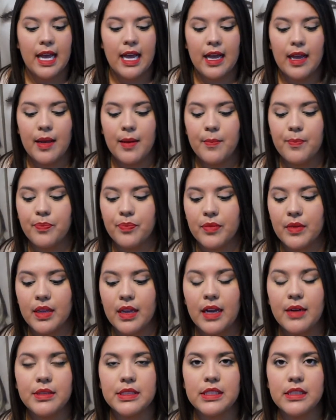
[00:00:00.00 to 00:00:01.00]

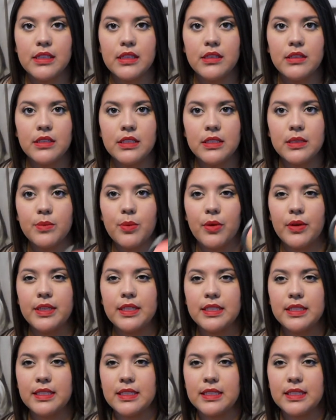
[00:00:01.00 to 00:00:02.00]
I was a little
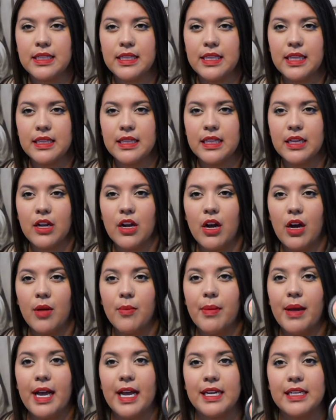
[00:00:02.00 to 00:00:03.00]
disappointed to see that the
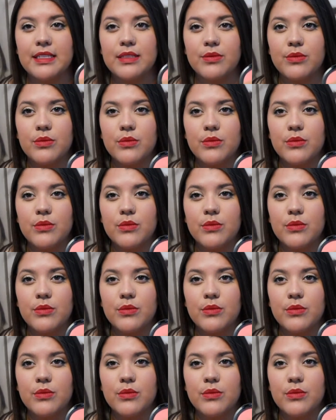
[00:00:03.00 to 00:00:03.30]
compact